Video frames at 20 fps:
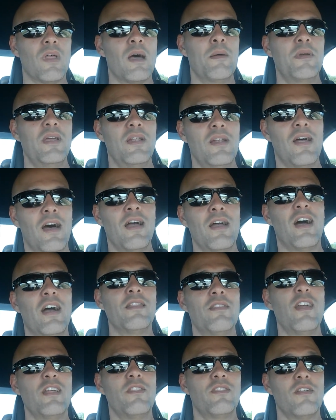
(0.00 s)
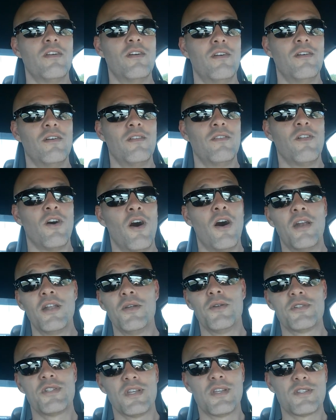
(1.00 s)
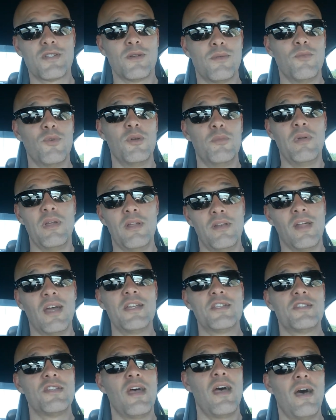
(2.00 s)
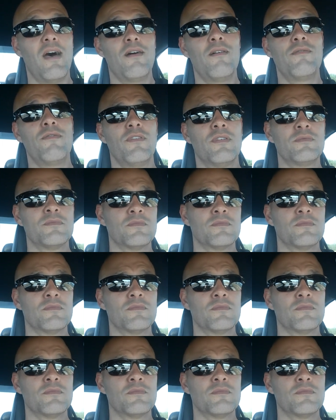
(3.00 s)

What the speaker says: I mean, I think the audio system would be nice to have.